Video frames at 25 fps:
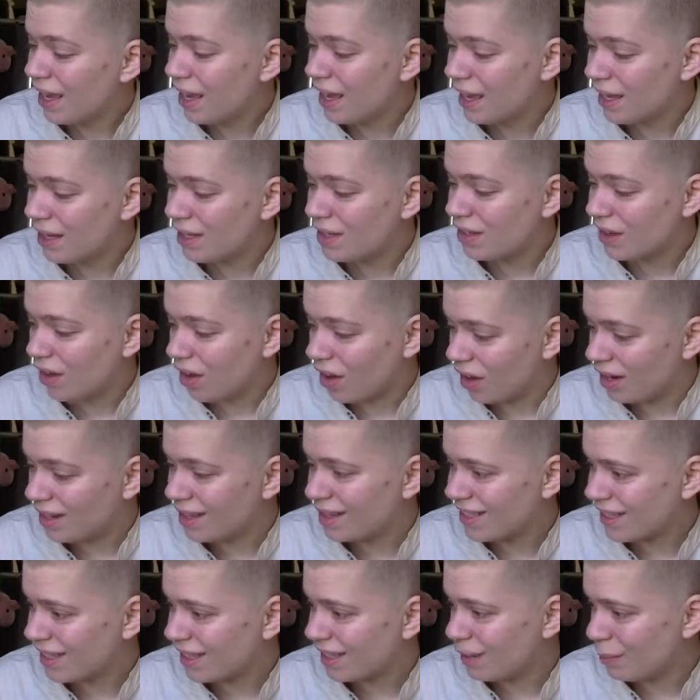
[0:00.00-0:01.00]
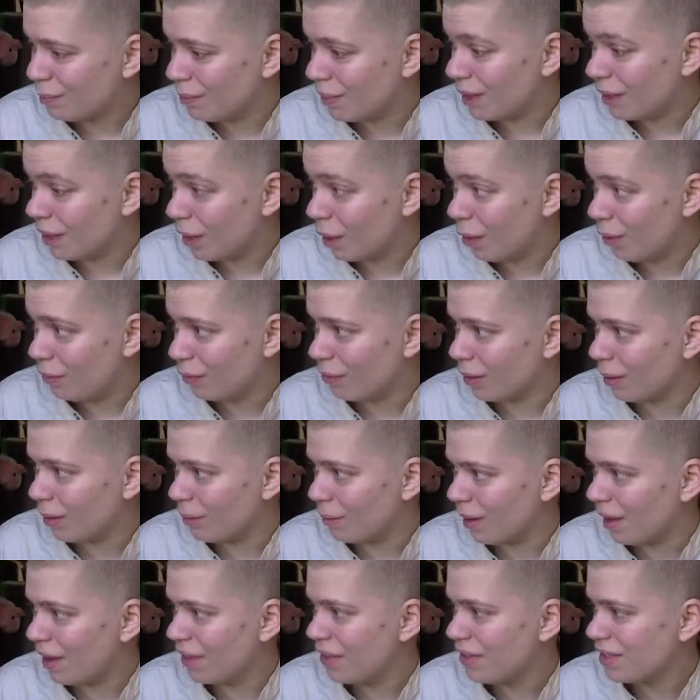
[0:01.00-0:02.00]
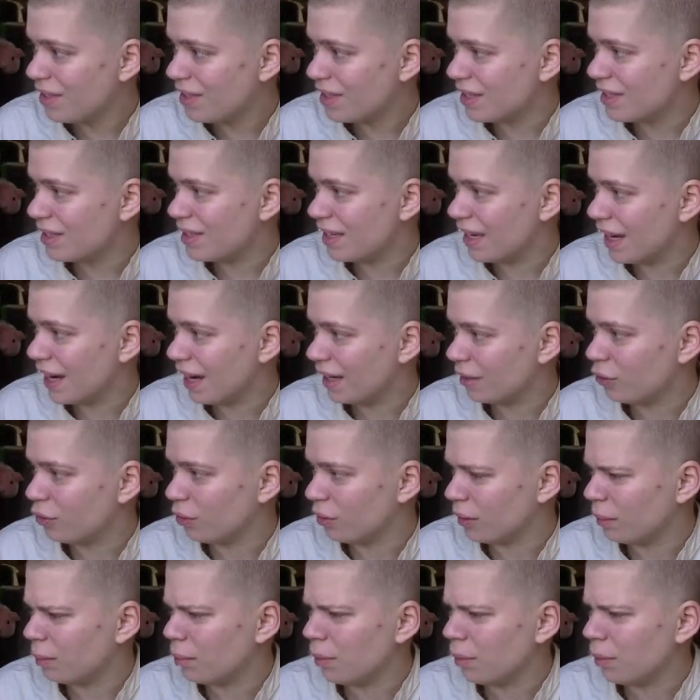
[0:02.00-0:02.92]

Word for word: it's honestly been over a month since I actually